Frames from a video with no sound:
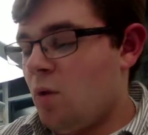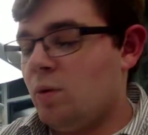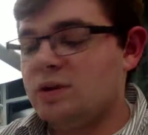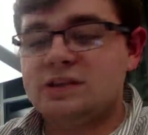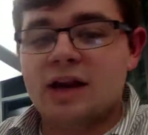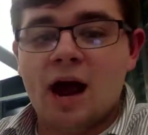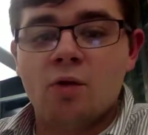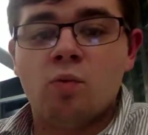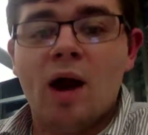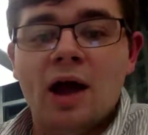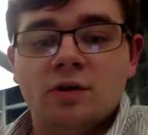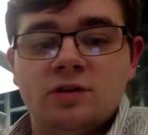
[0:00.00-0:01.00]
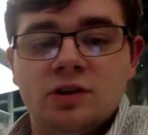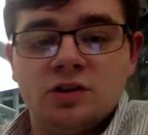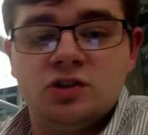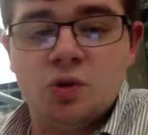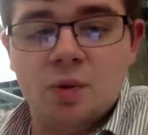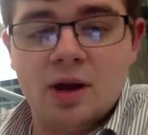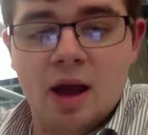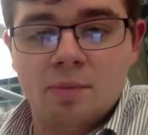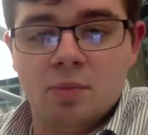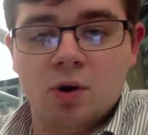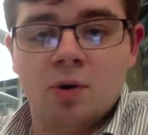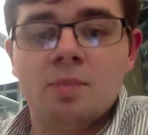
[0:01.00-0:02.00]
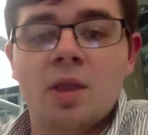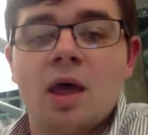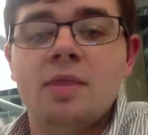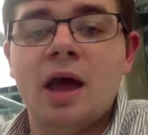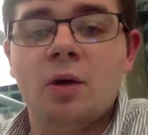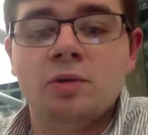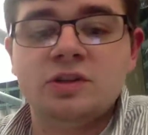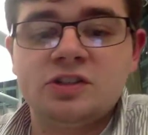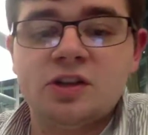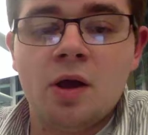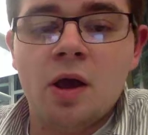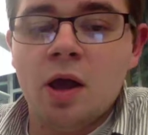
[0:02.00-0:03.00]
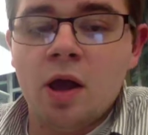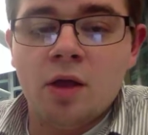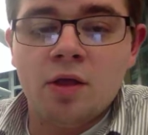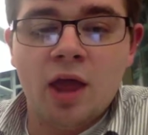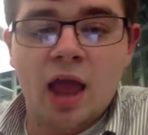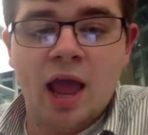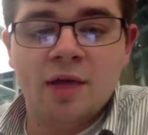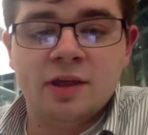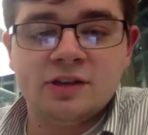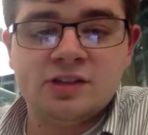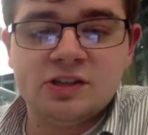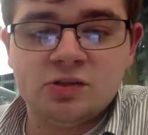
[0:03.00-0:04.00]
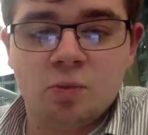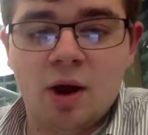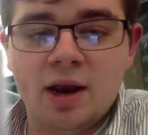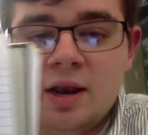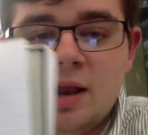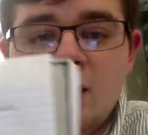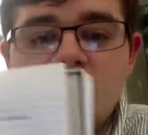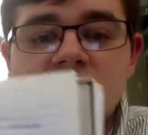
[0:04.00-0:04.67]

was that I rounded to a number that was, and this is what it